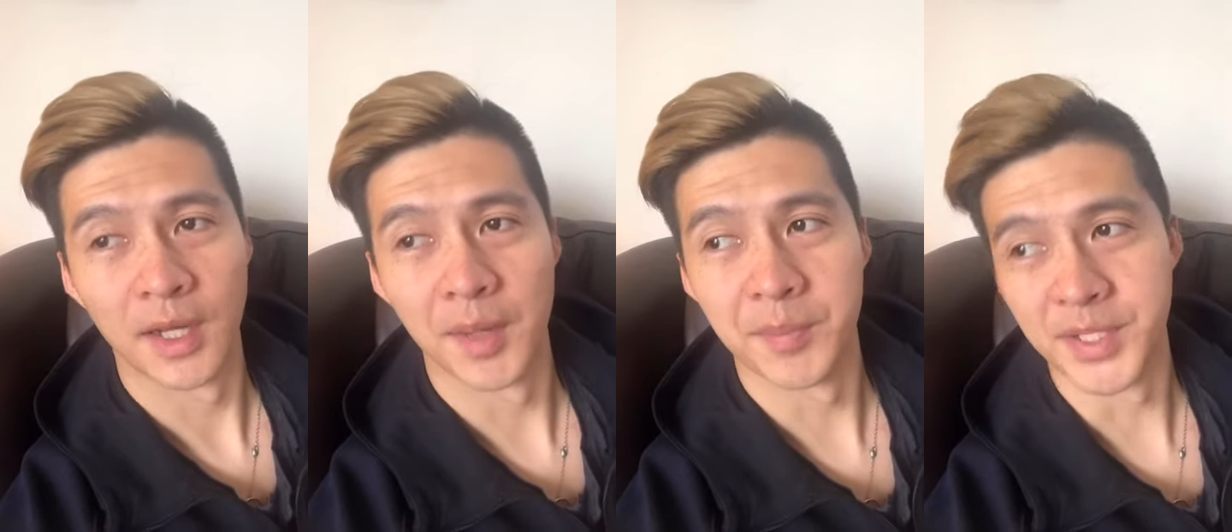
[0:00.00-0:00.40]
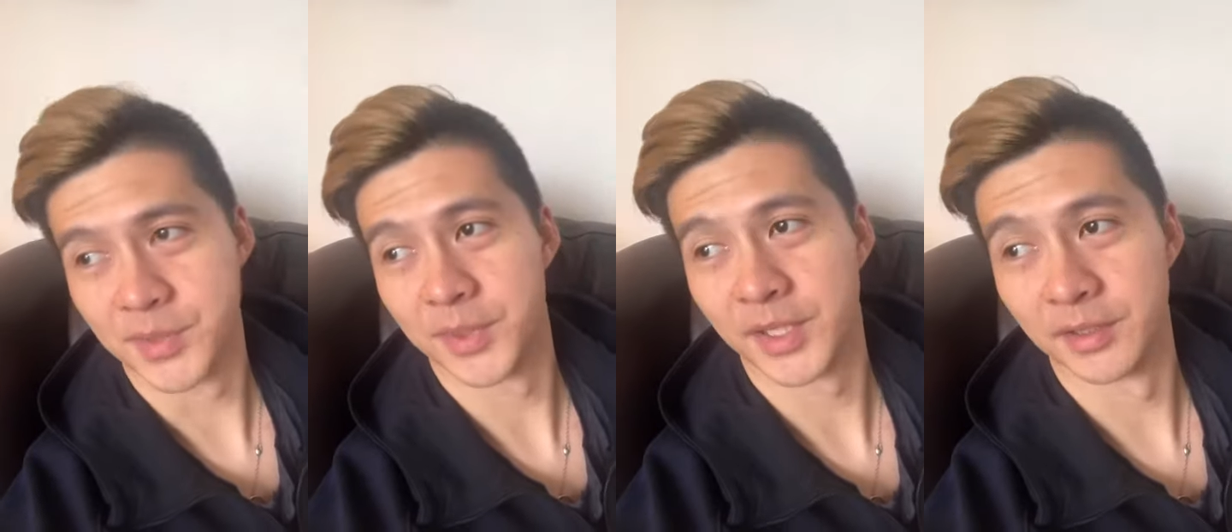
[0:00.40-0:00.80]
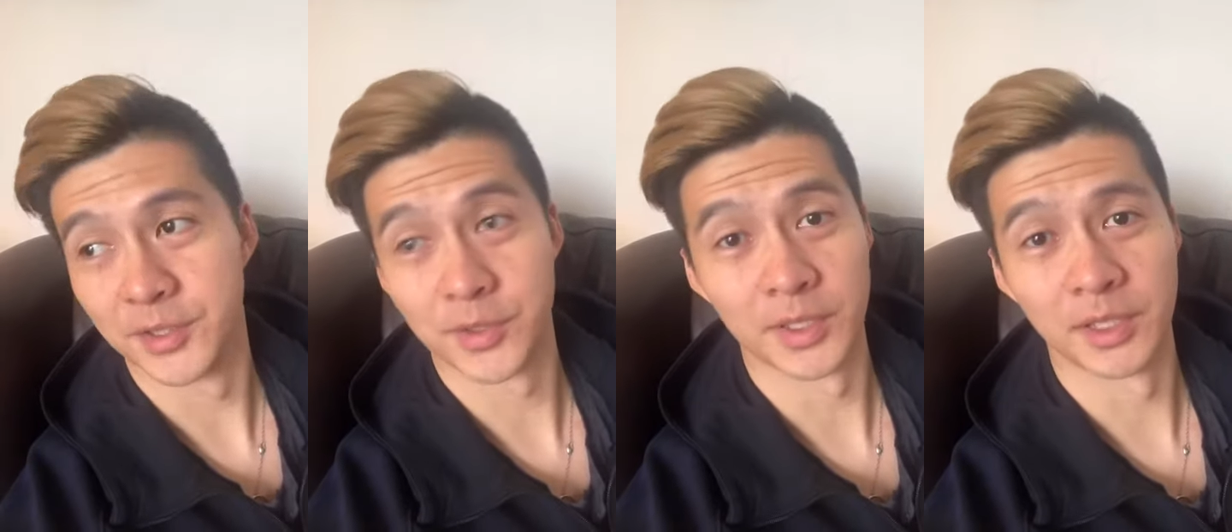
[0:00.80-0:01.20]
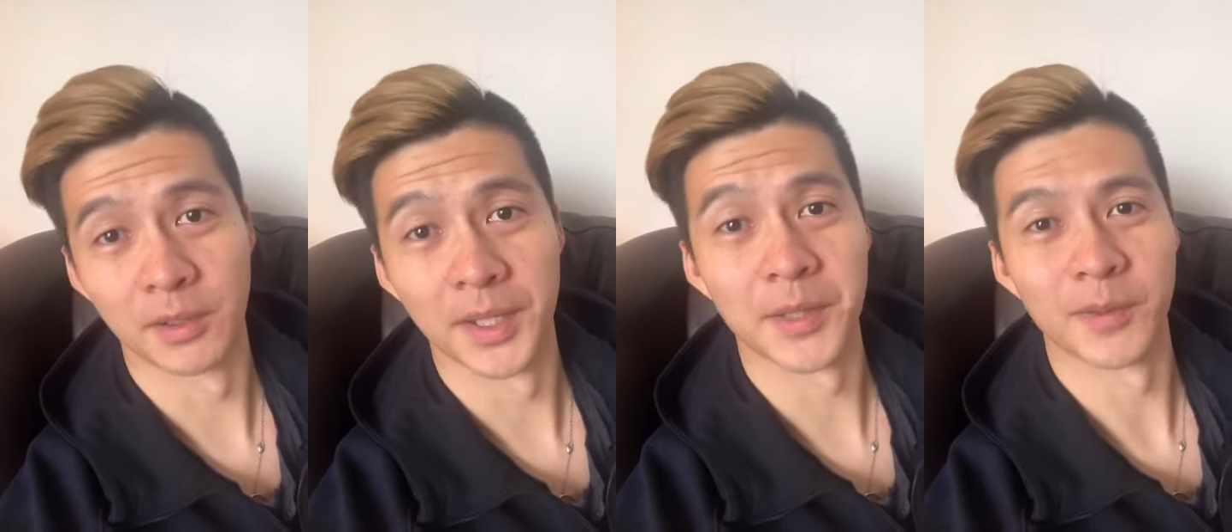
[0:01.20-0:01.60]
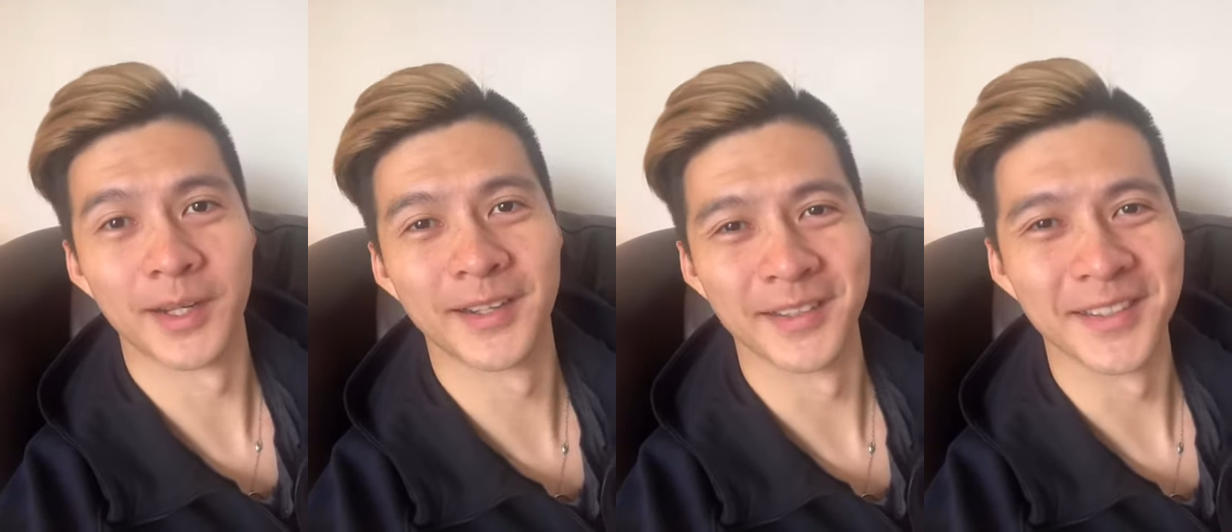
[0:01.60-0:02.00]
Means we can literally go
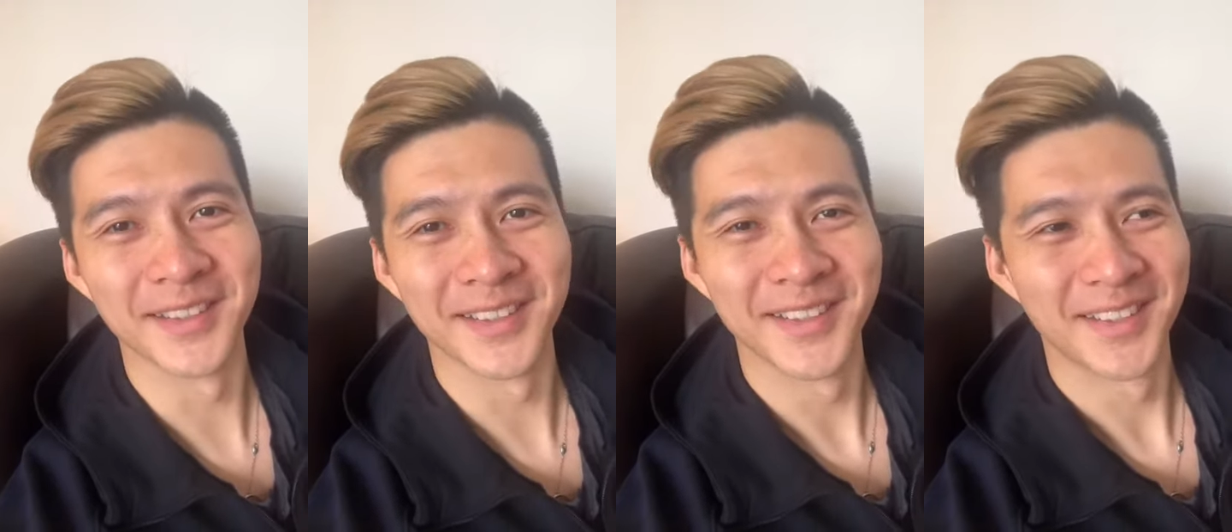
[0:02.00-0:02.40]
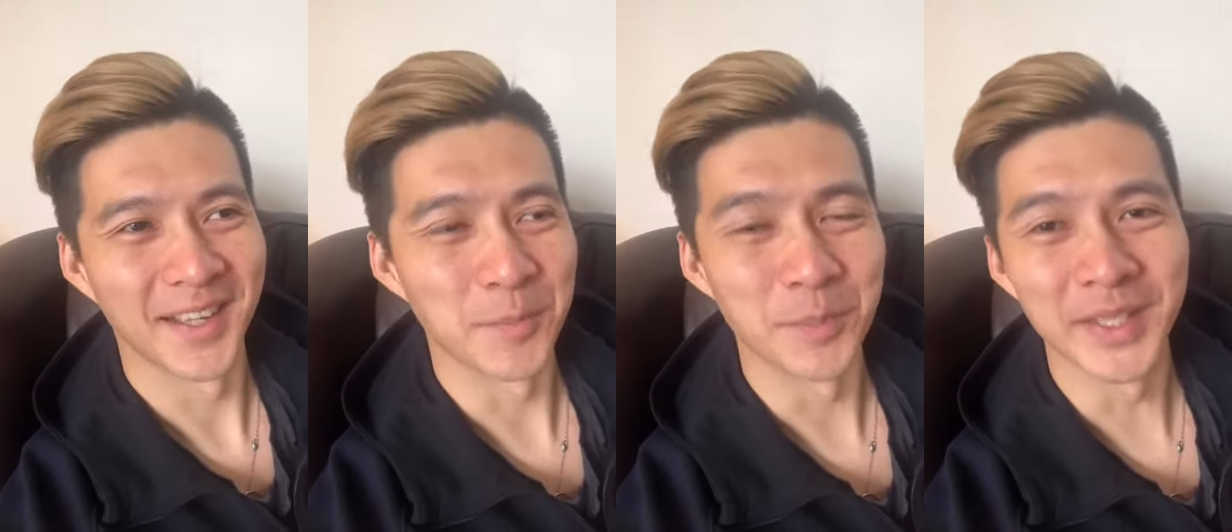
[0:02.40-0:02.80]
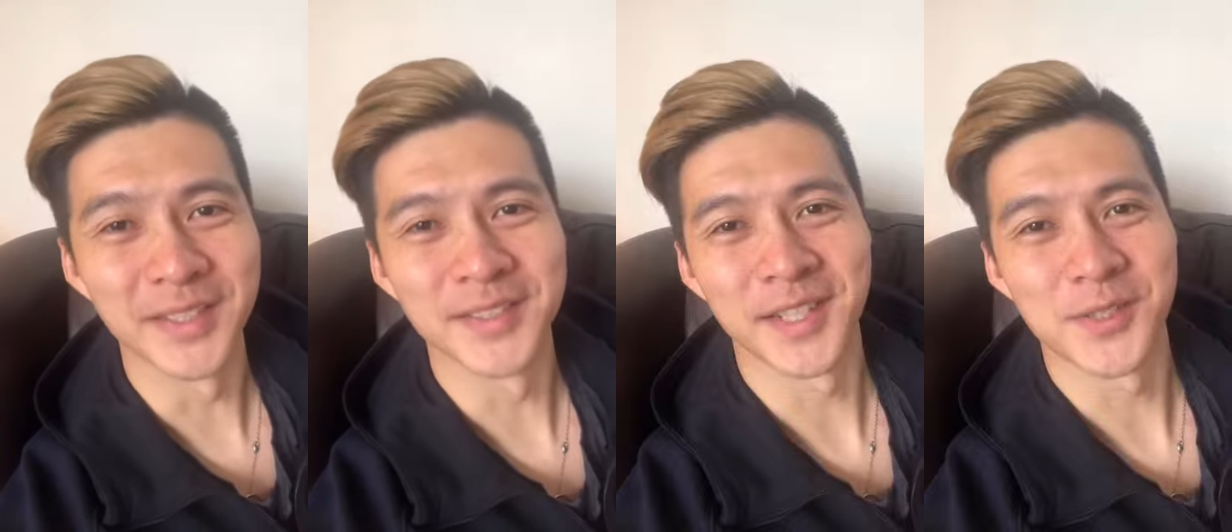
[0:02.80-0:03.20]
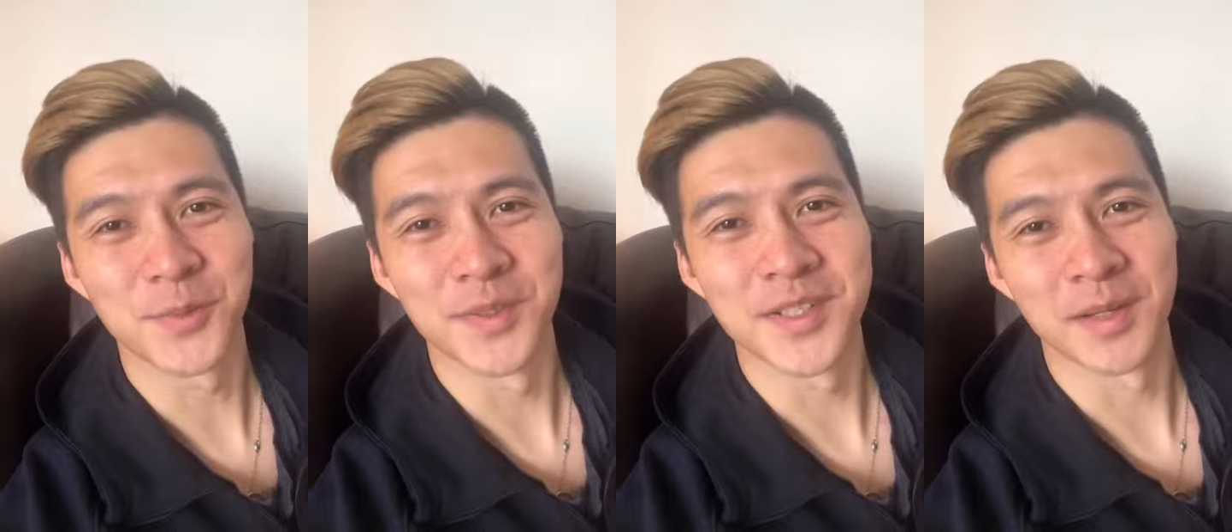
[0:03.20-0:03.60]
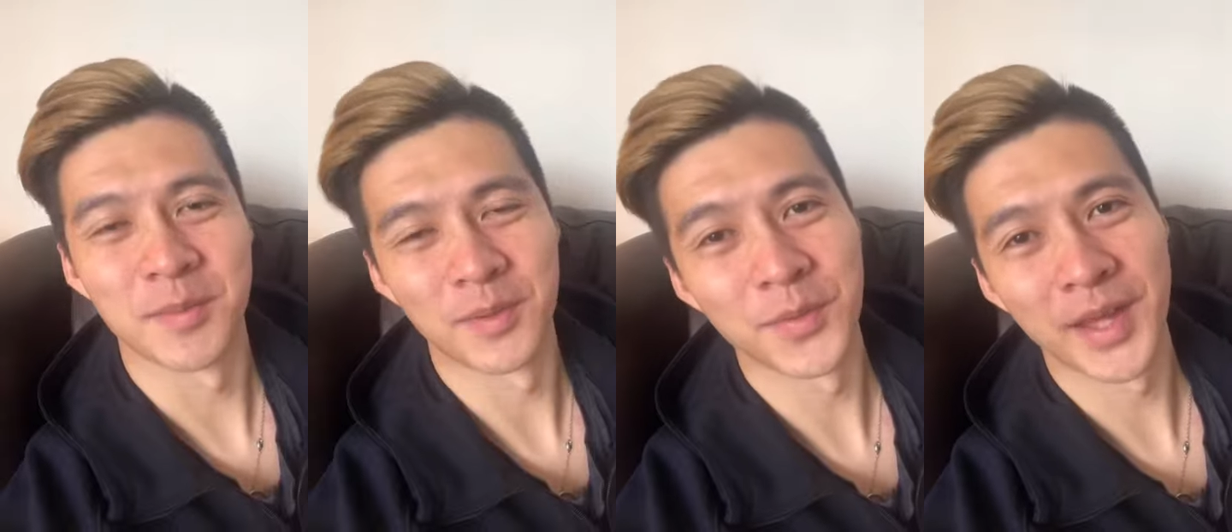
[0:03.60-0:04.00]
anywhere and be in touch with our
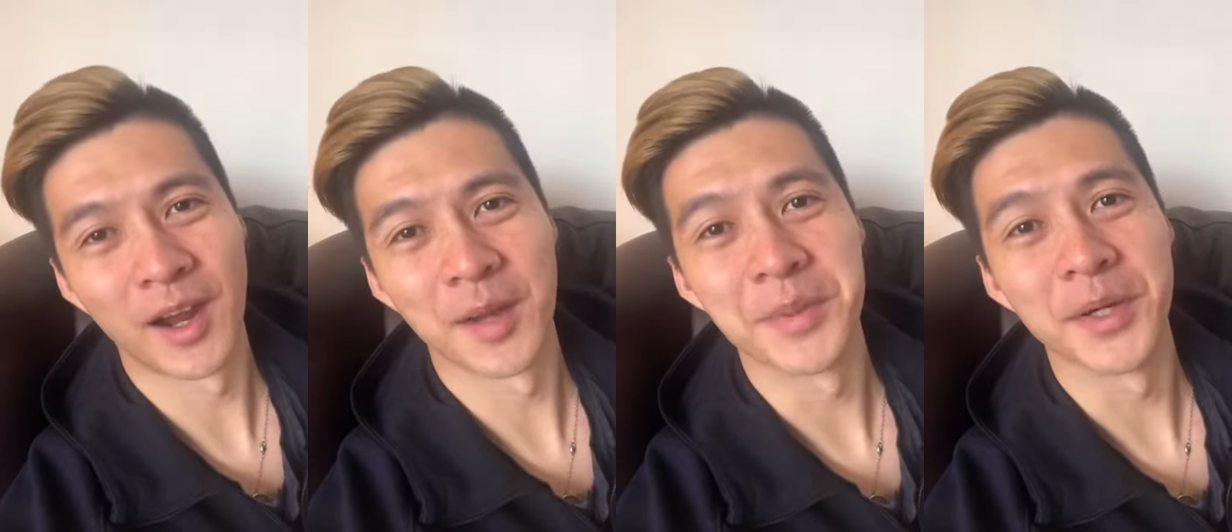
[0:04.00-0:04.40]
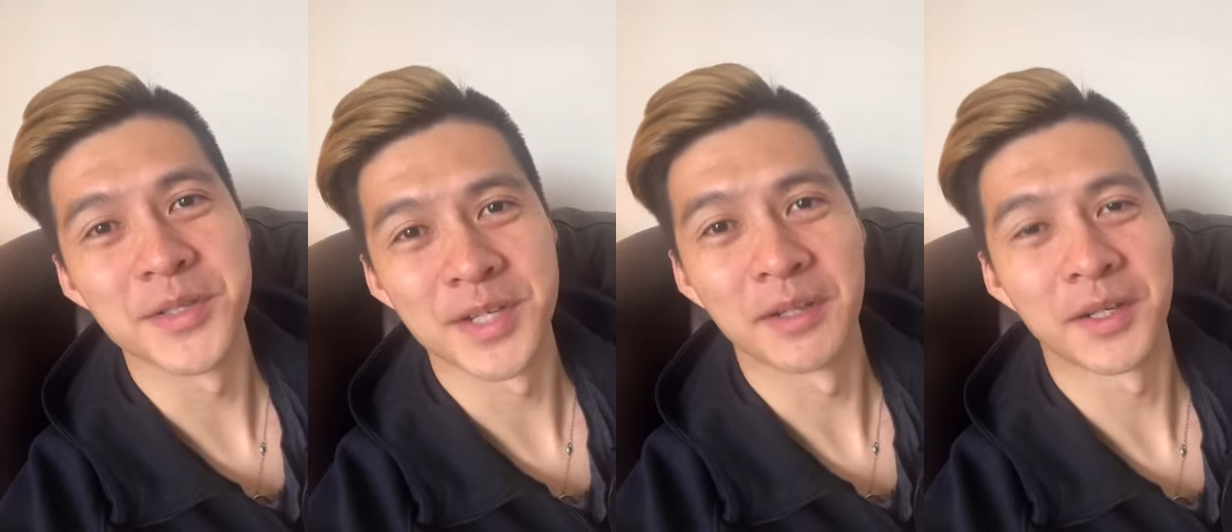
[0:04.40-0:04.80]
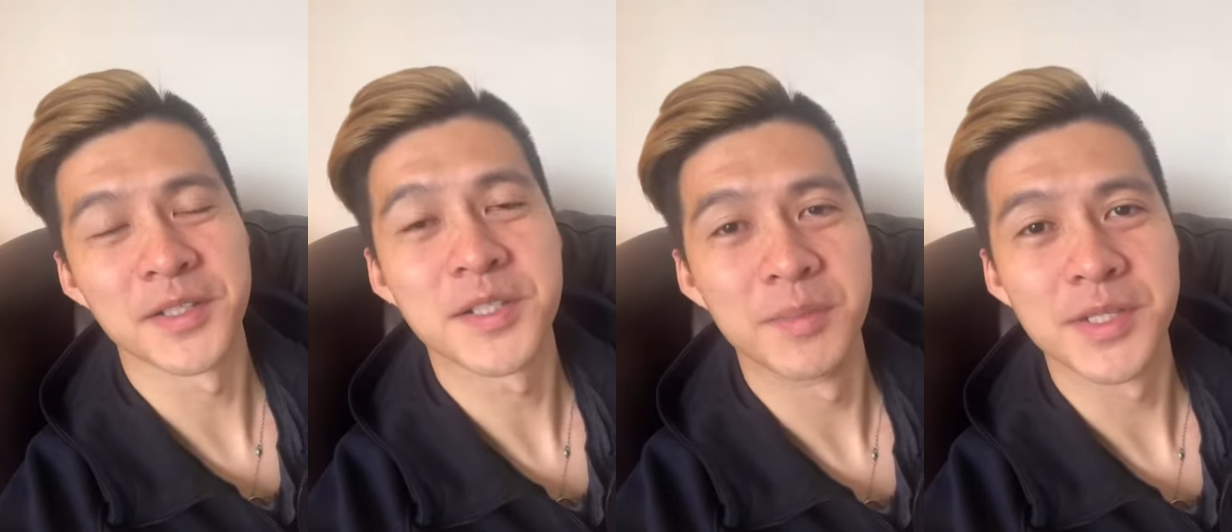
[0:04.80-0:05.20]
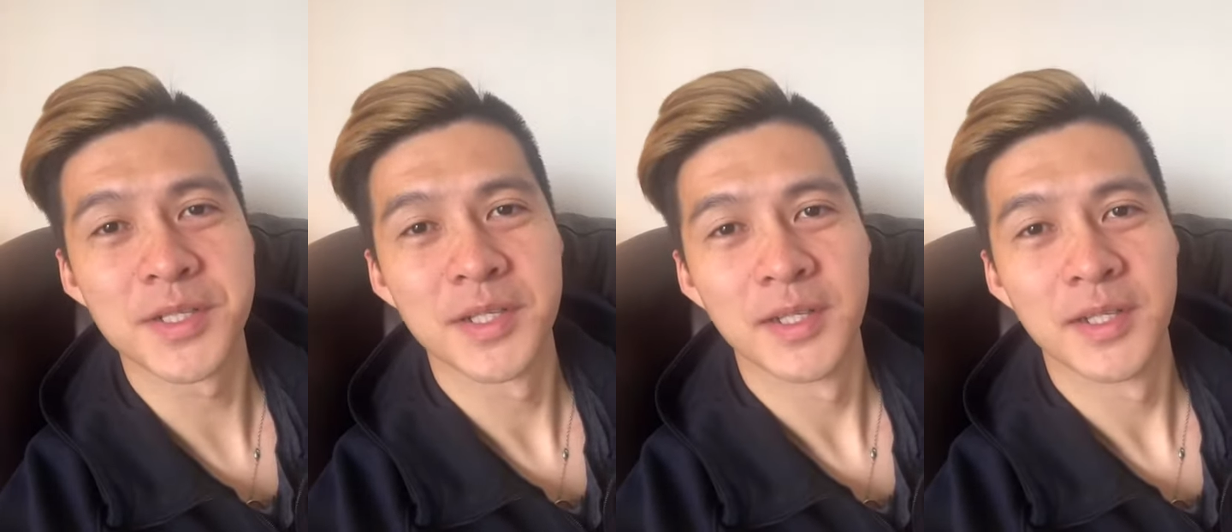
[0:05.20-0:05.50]
IBOs and our customers.